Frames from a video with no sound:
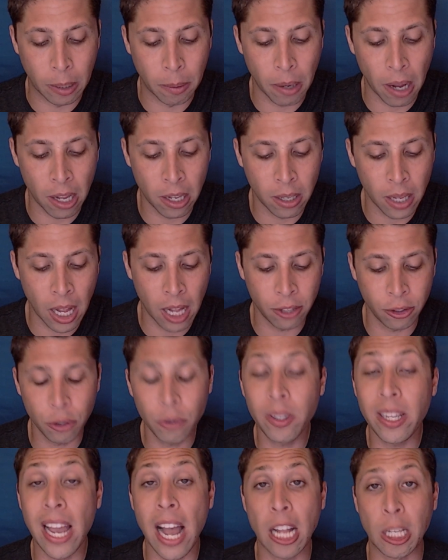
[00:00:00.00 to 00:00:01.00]
I'll, I'll do
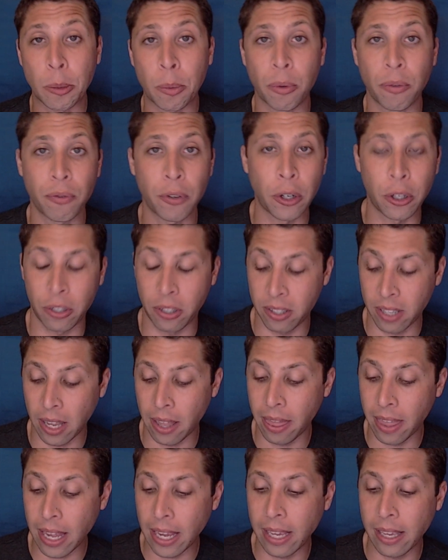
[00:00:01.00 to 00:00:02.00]
the algebra first because I
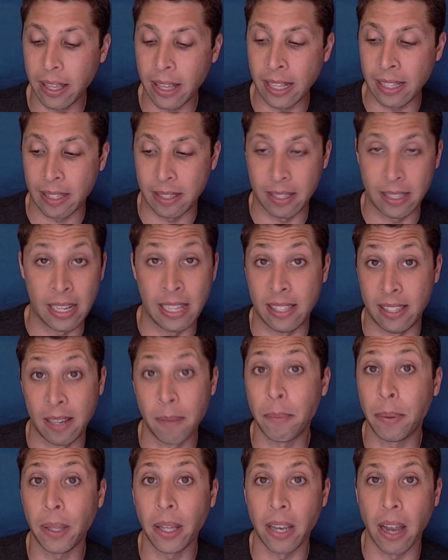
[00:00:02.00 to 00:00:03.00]
think it's, it's
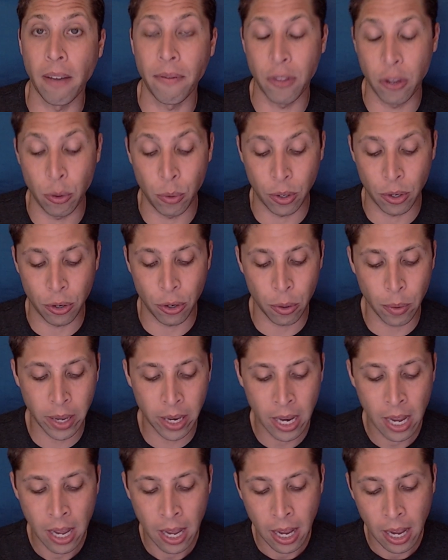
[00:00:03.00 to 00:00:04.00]
simple enough that you can do it,